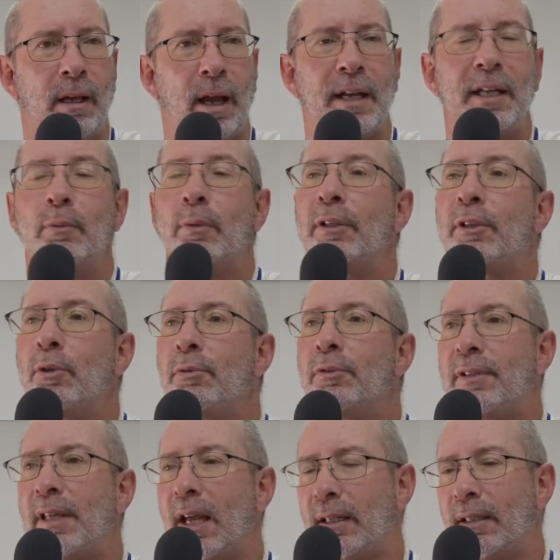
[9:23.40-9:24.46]
And he will
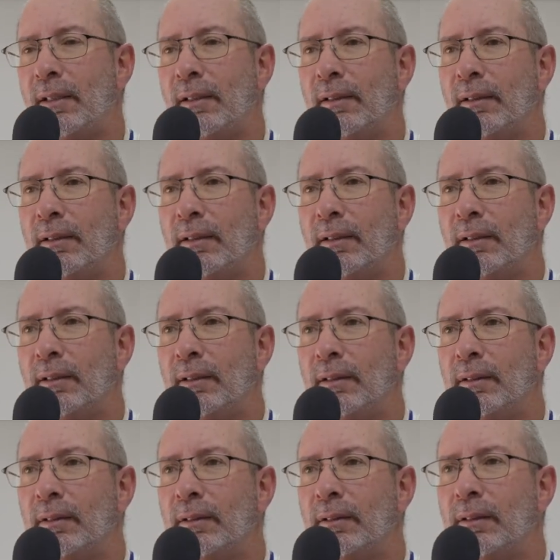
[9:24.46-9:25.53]
use that.
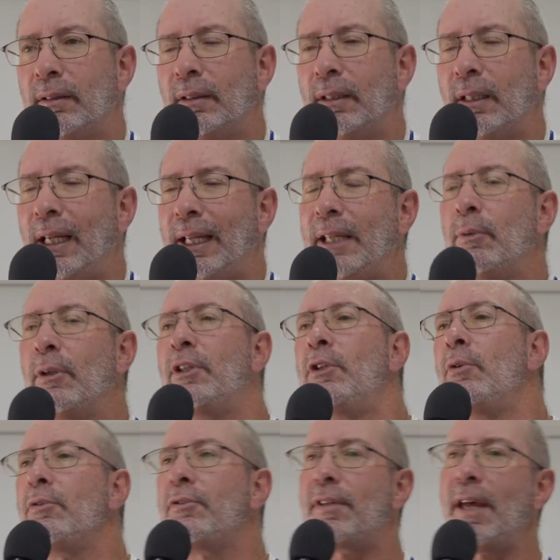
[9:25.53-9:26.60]
He will
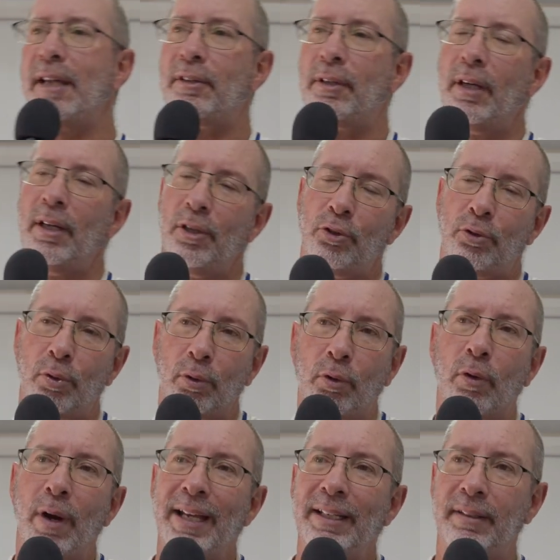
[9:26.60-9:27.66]
use that to
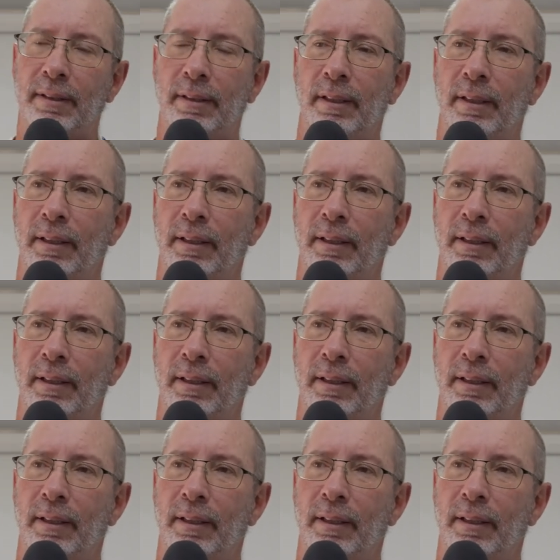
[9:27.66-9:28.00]
great